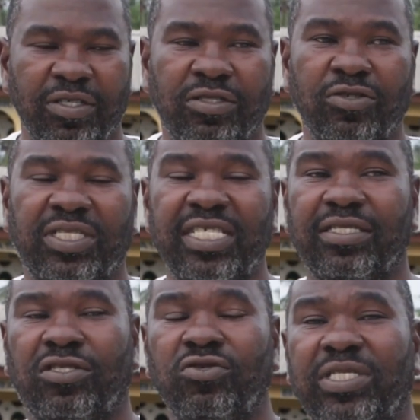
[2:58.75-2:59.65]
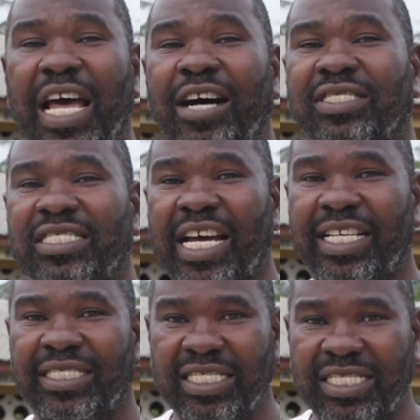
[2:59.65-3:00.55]
So since
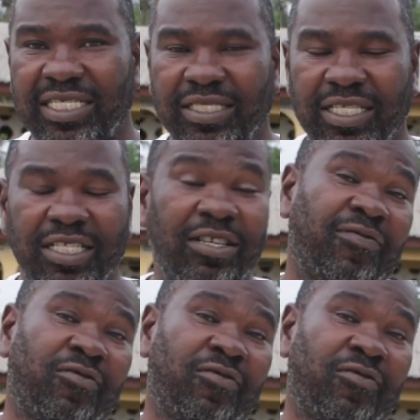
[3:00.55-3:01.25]
2019, and then of